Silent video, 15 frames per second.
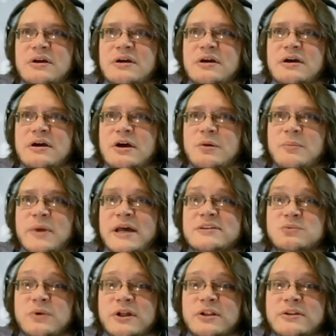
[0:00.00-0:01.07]

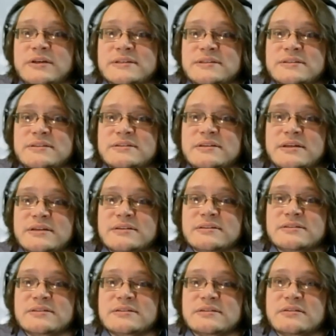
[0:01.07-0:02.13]
as well as
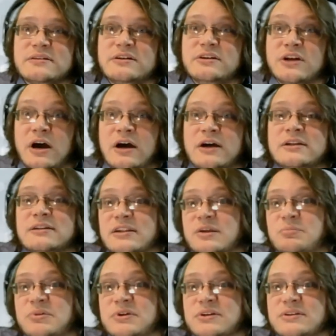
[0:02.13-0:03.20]
things
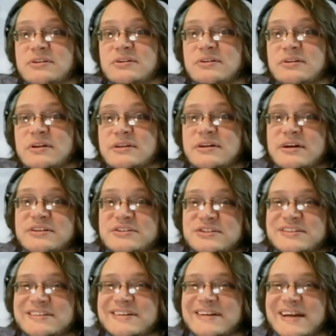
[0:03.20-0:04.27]
non-lipid
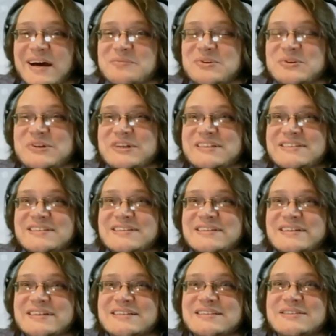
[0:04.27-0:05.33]
endogenous
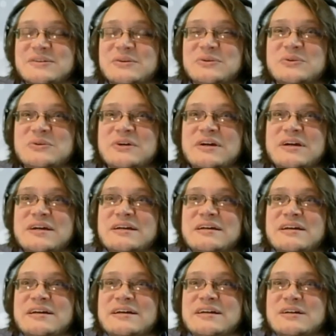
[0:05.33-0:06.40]
cannabinoids. So
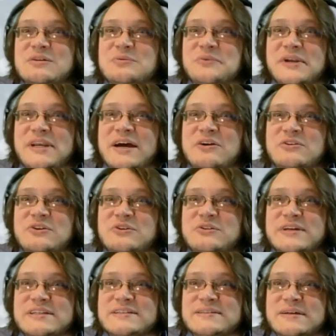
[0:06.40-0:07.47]
we now know
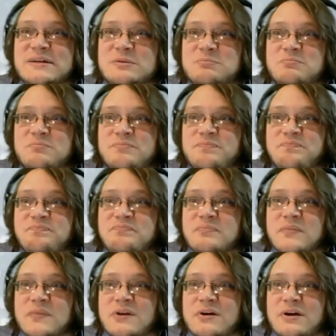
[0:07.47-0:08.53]
that some
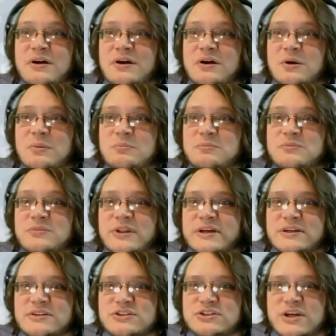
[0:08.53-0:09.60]

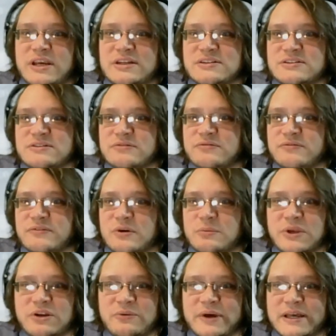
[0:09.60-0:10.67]
like chains of
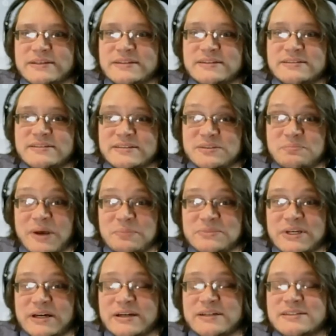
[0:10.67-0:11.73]
amino acids, these
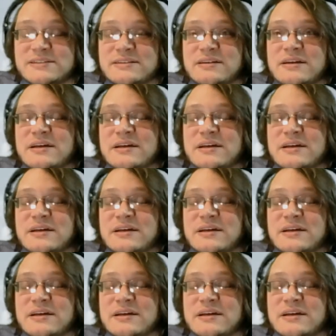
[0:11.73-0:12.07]
peptides,